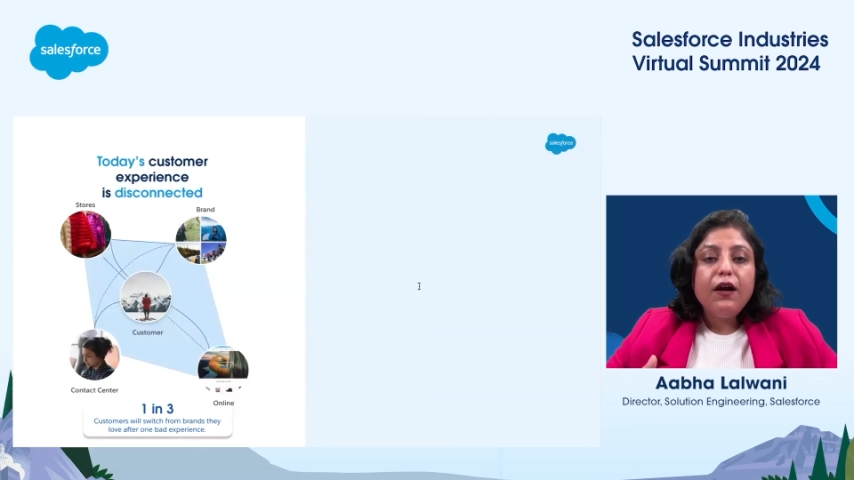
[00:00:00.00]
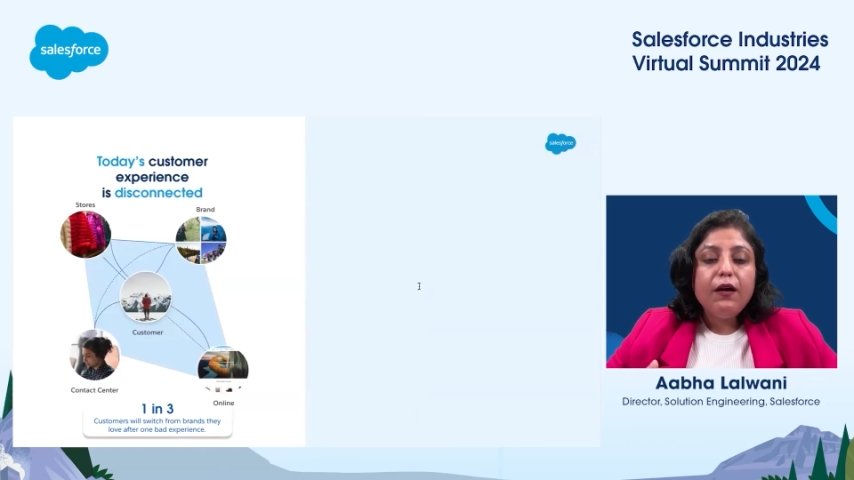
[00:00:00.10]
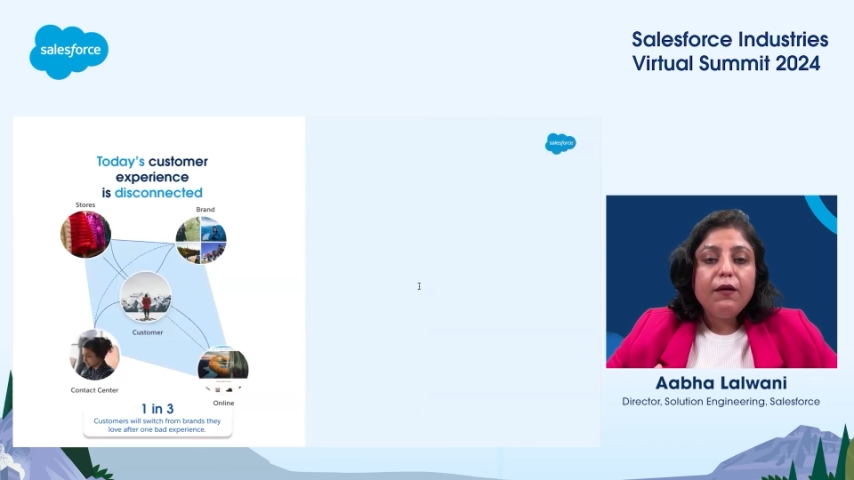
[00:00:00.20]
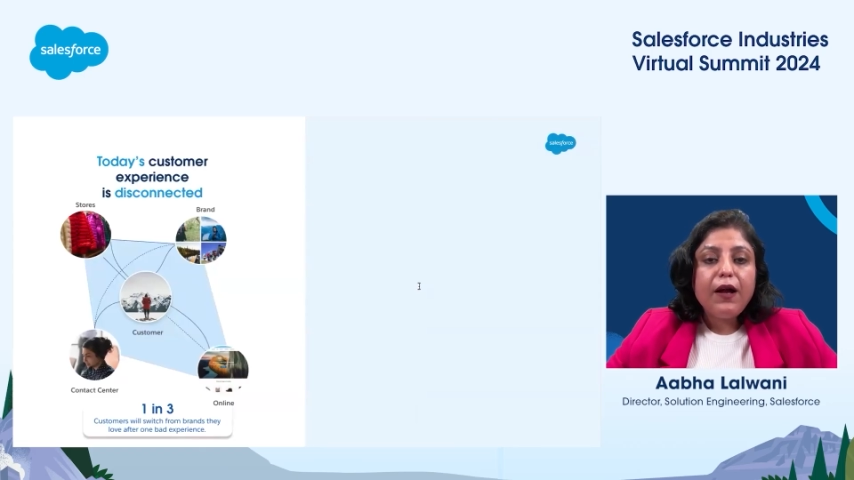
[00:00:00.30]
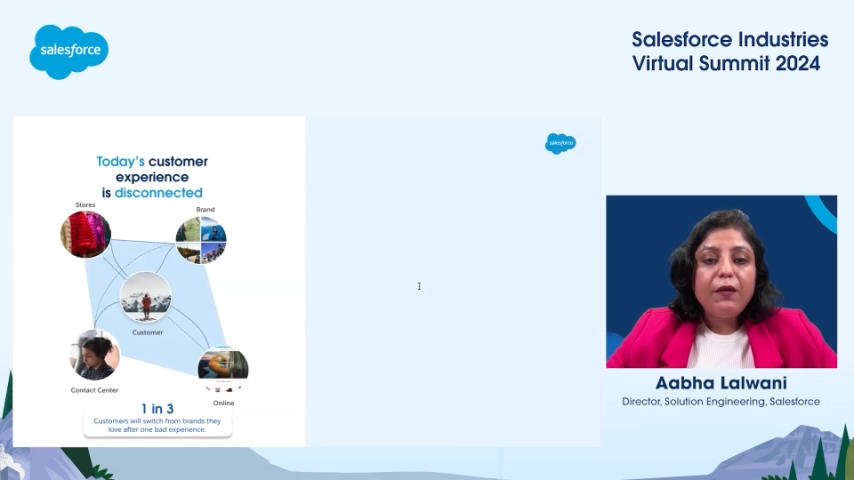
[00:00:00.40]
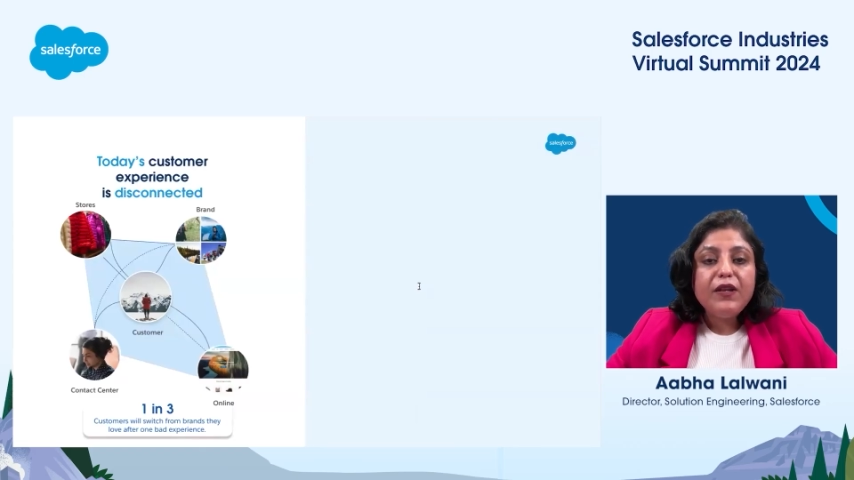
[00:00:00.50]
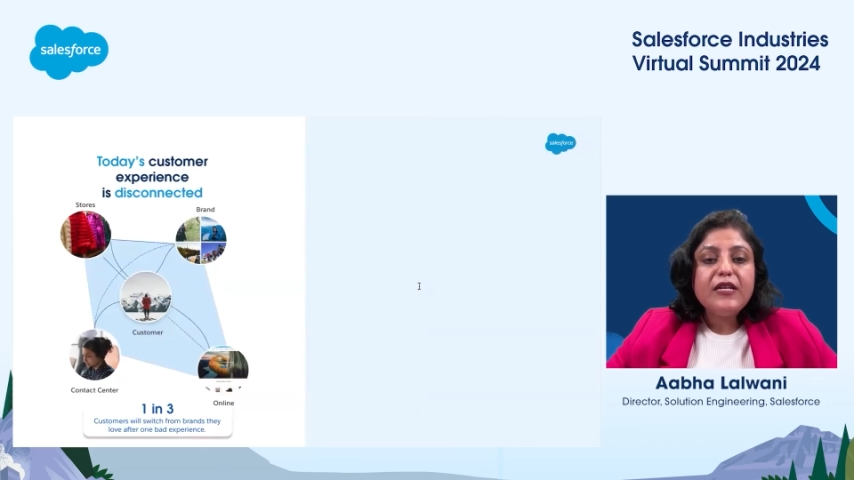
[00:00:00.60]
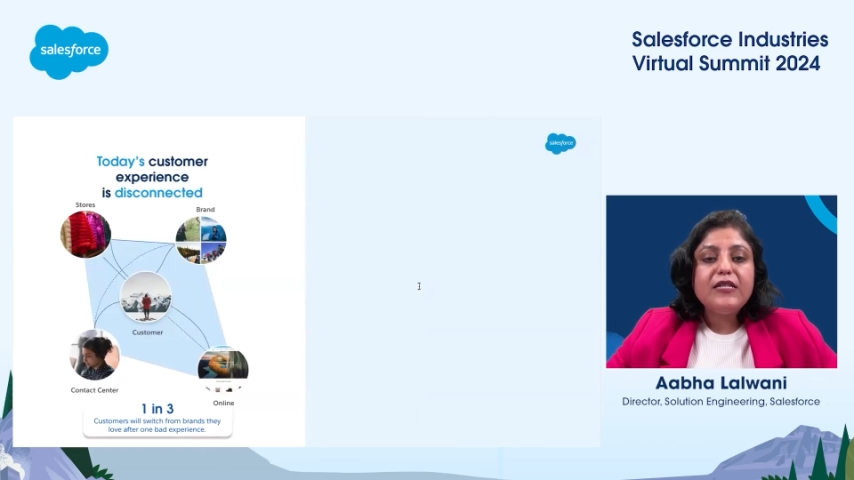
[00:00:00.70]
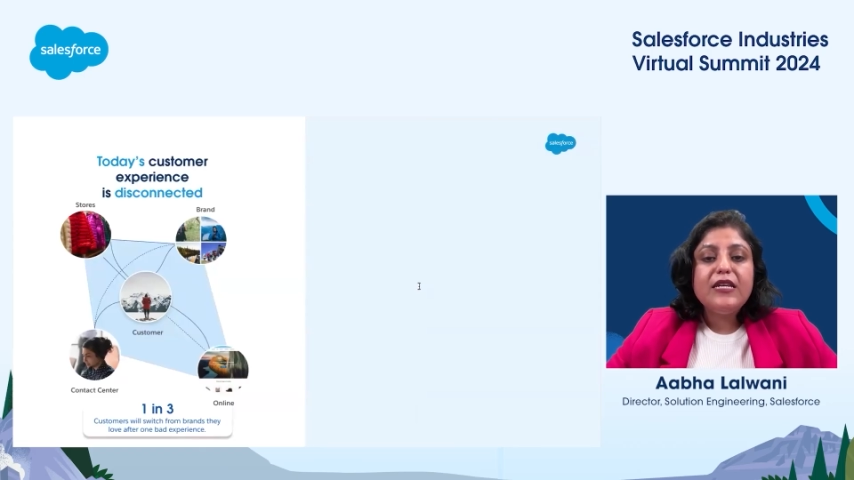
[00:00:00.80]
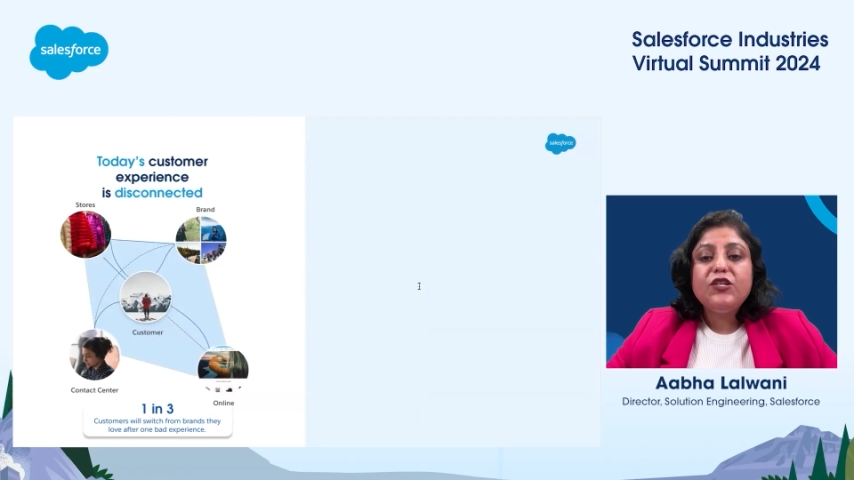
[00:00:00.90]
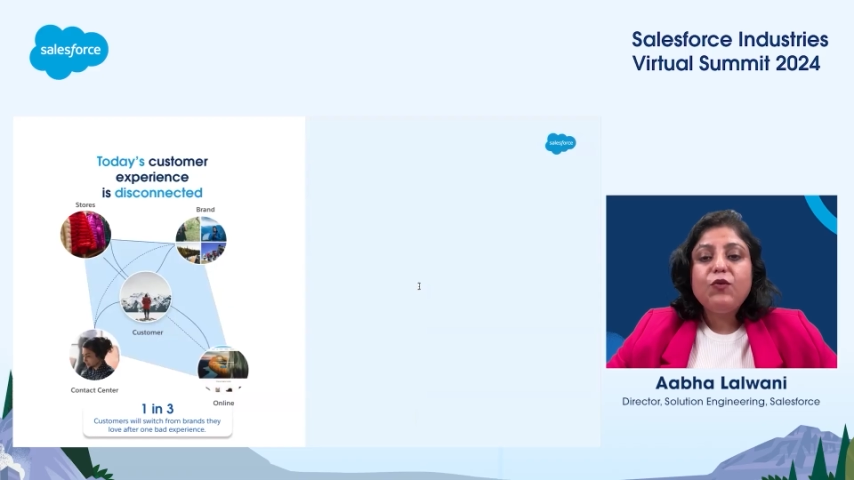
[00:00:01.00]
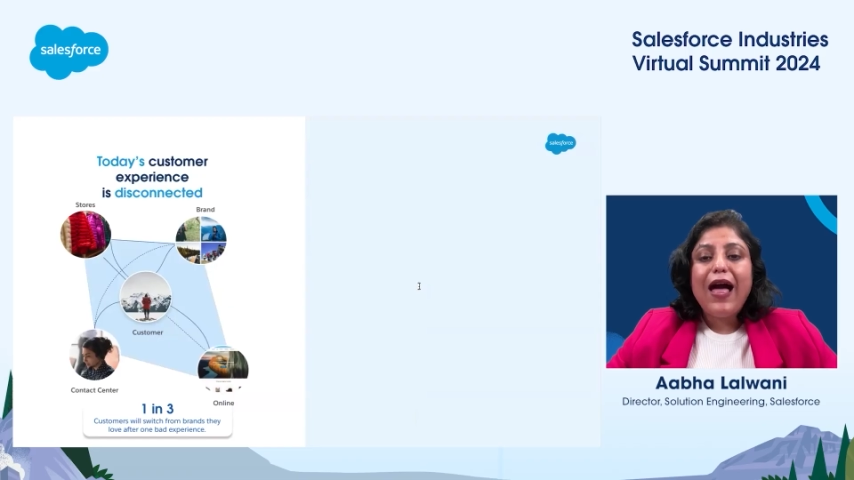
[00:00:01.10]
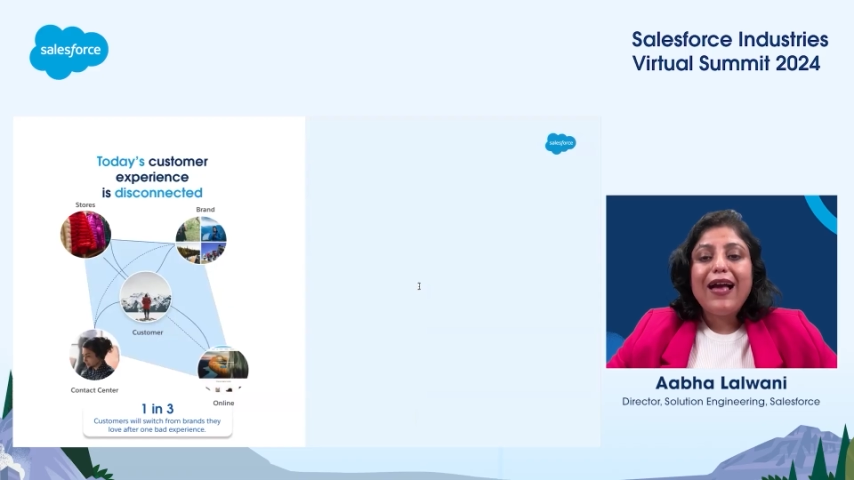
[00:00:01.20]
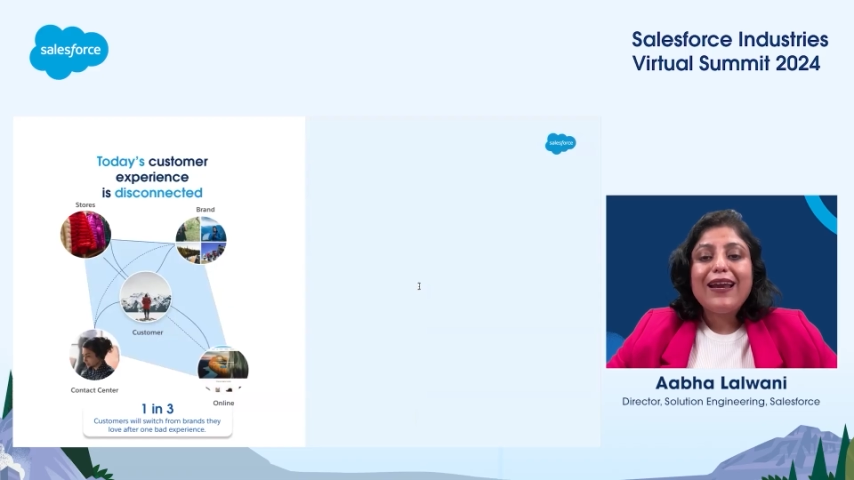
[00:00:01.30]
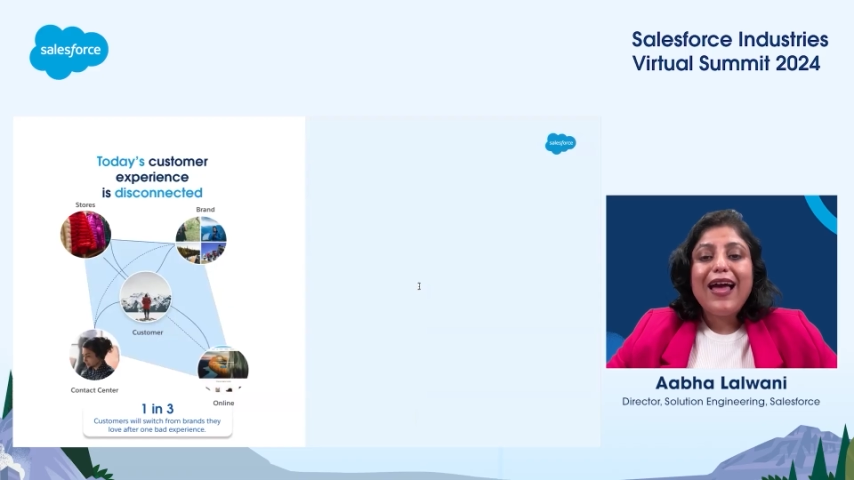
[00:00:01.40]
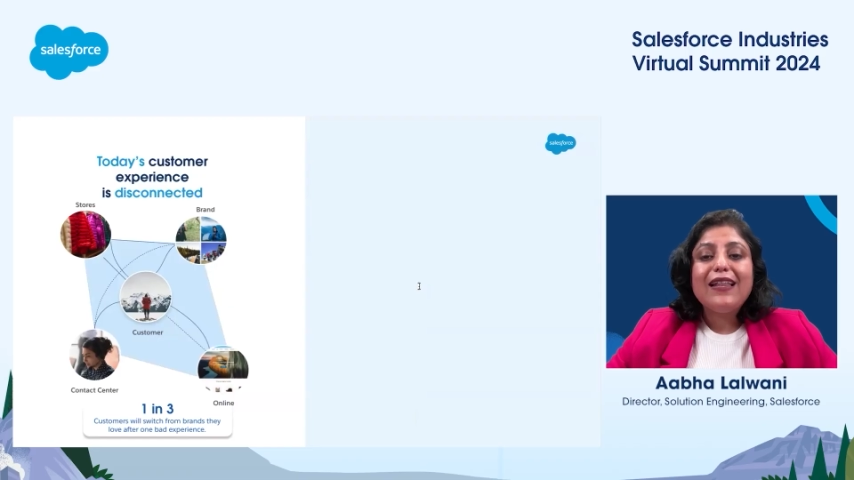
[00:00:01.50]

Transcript: Companies need to act